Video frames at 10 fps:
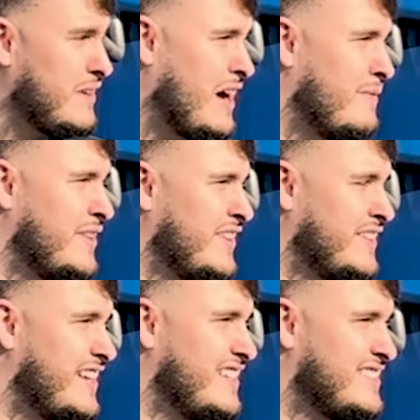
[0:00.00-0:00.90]
comment on
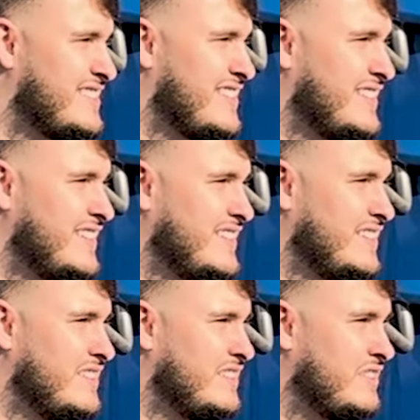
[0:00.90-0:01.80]
that and say
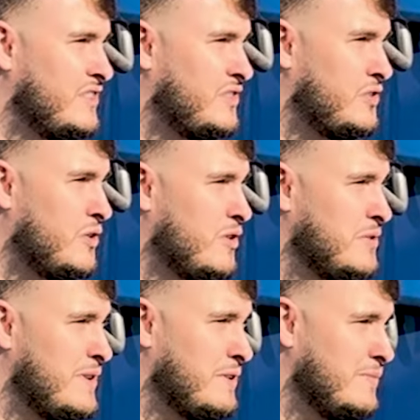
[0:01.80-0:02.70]
uh, you don't want to make